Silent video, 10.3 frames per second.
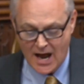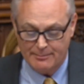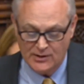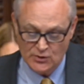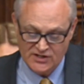that
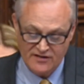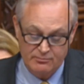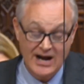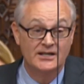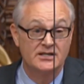
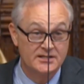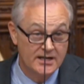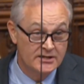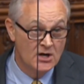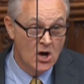abusive
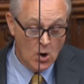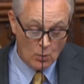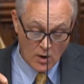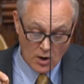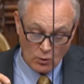practices
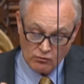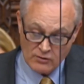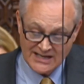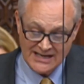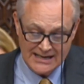were
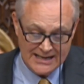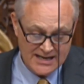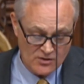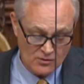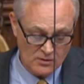already
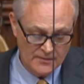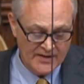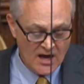illegal.